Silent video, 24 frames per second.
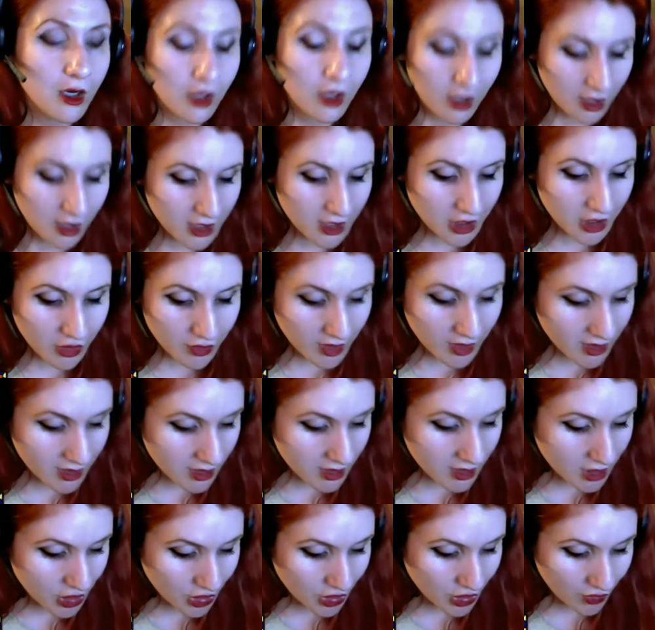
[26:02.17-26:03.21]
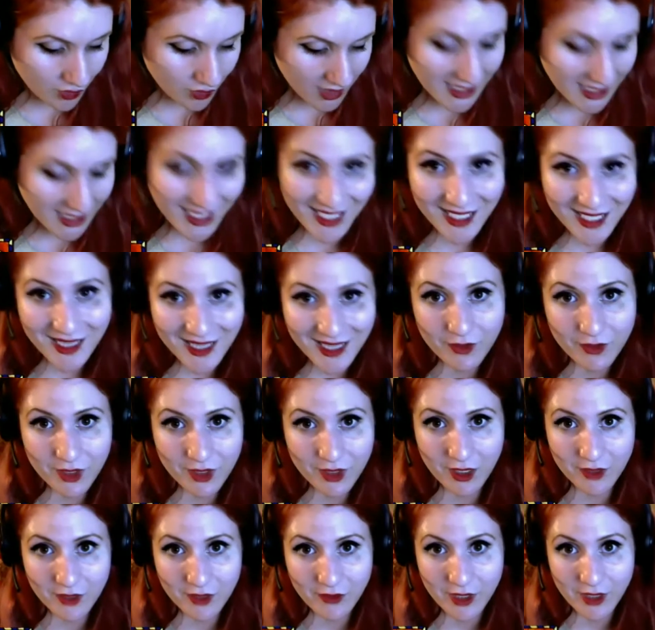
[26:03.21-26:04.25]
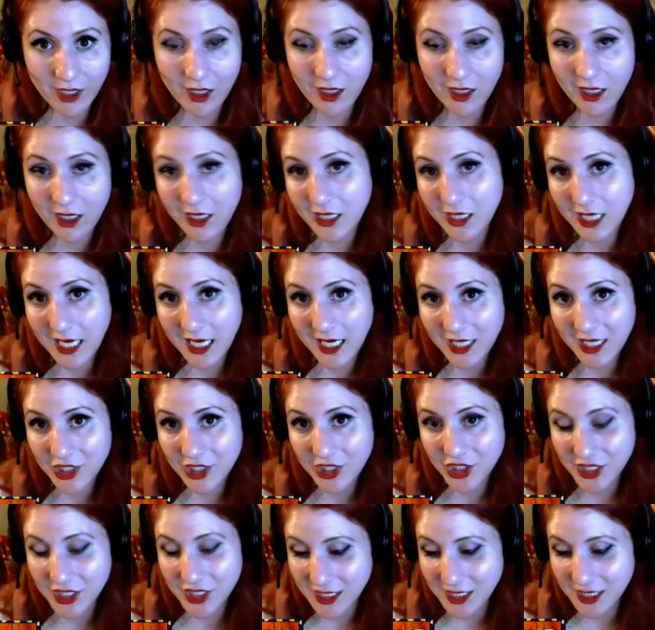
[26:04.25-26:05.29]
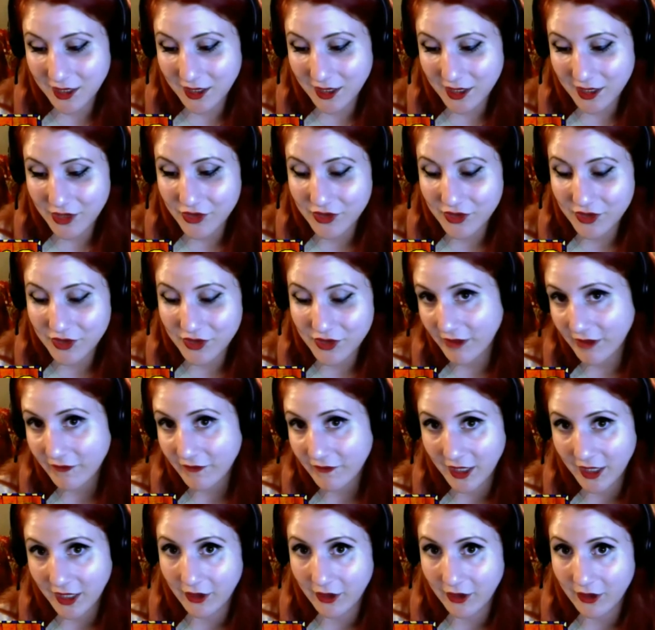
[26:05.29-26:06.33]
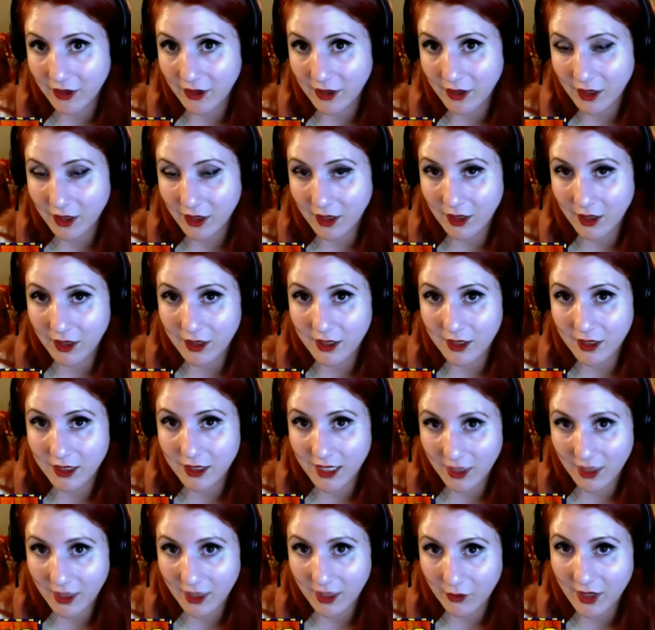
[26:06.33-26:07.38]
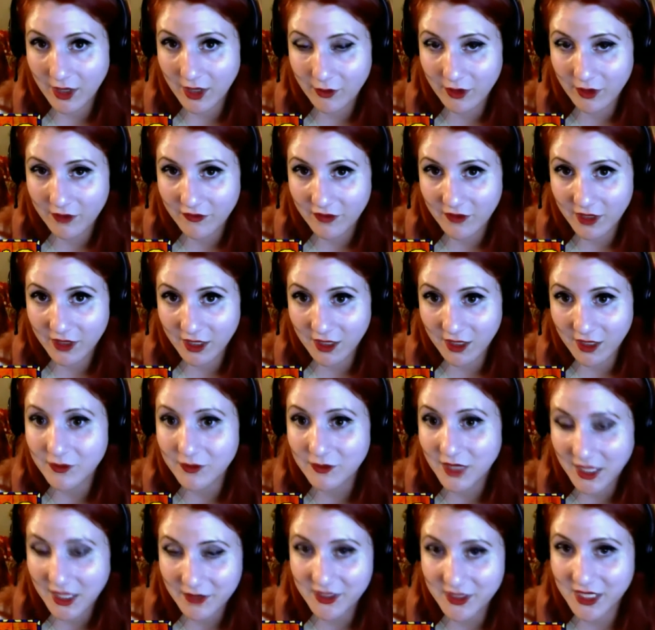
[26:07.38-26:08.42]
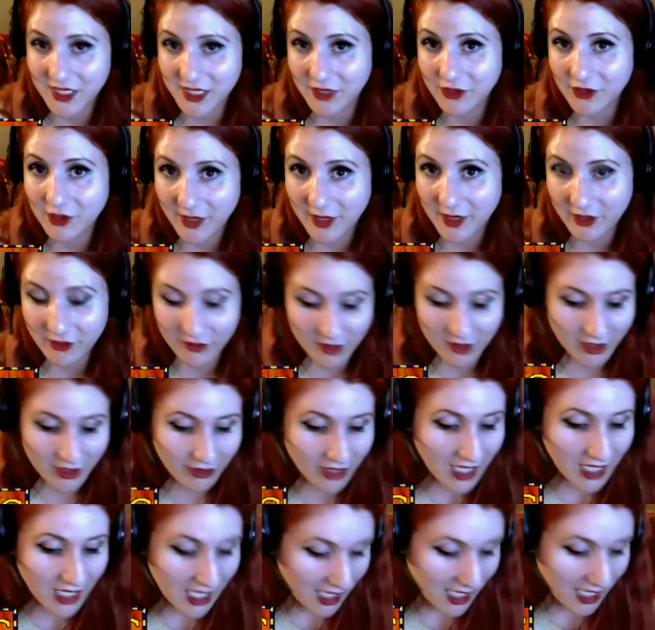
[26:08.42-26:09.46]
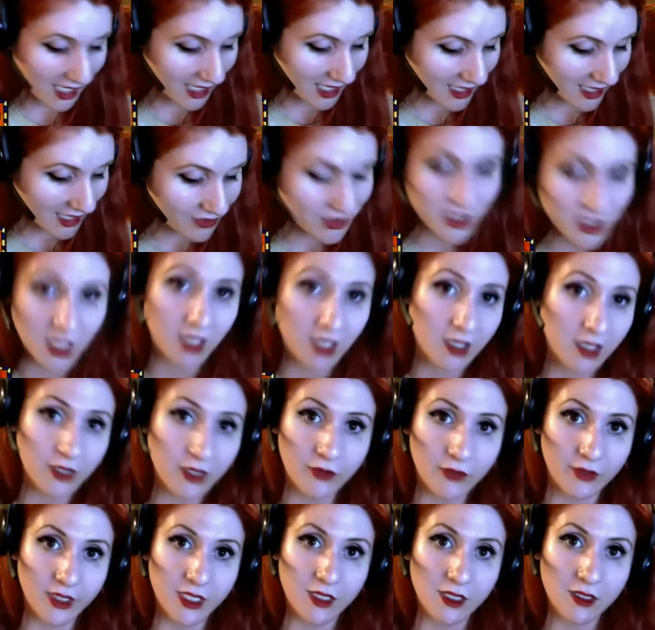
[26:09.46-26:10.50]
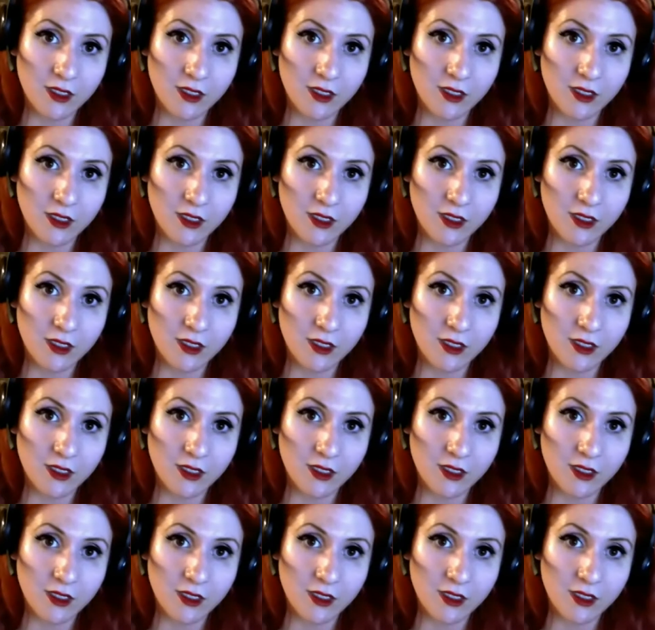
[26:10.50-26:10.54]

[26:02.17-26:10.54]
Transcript: You can do like anything with augury. I actually did not use fate fire on that werewolf that I was telling you about earlier. I used augury.